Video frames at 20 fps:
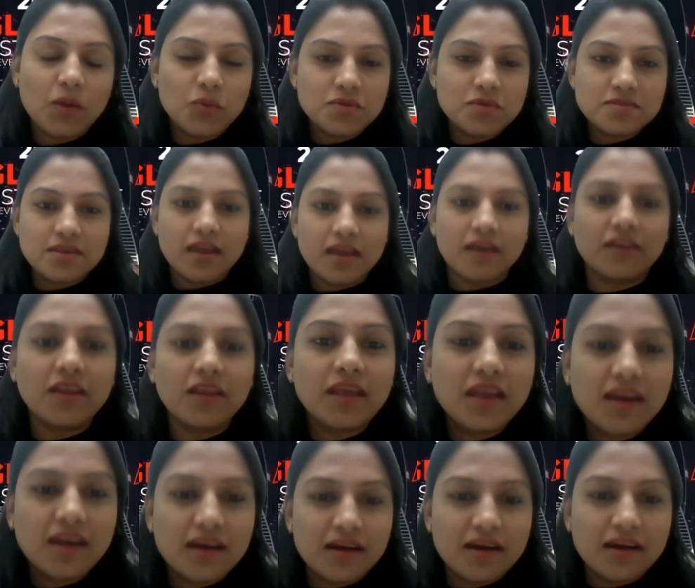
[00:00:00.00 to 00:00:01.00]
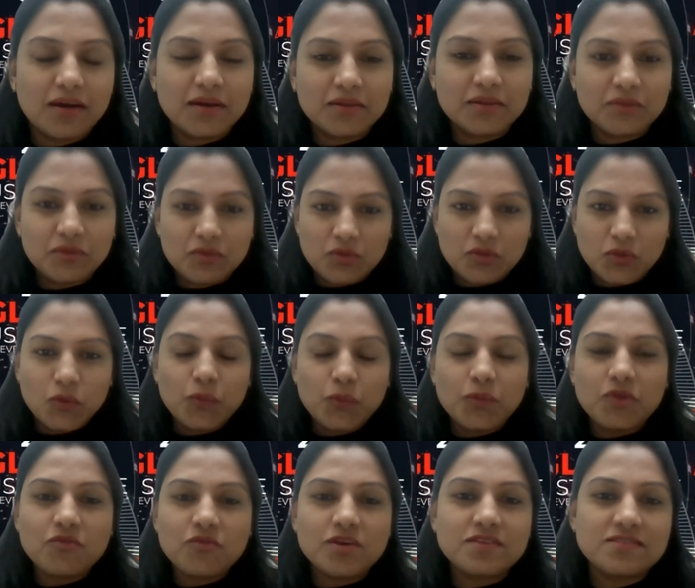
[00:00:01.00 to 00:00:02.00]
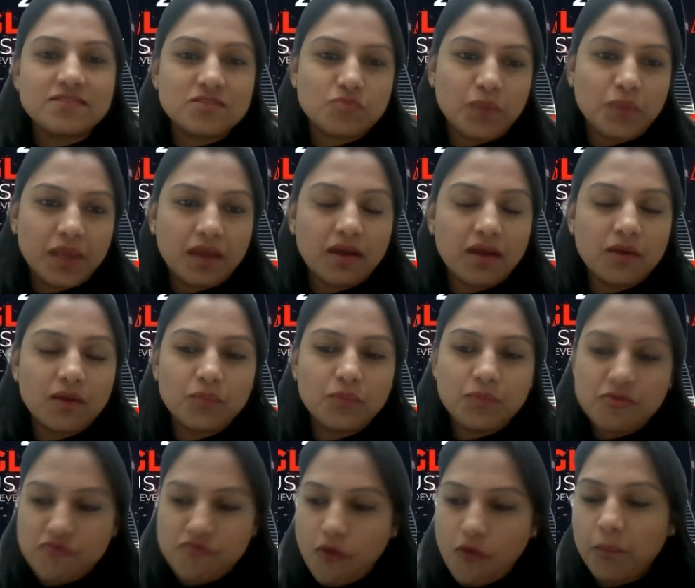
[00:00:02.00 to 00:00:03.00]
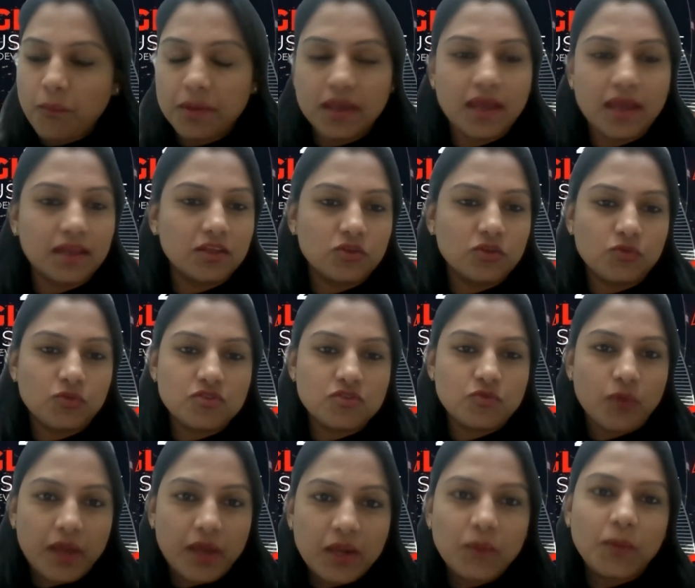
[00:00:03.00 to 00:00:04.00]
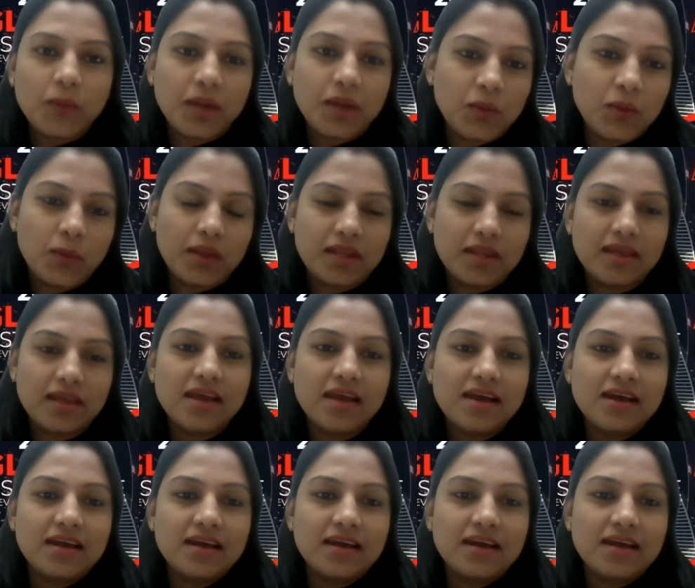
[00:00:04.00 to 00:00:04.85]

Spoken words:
I was hearing two previous speakers before me, and it was very, very, very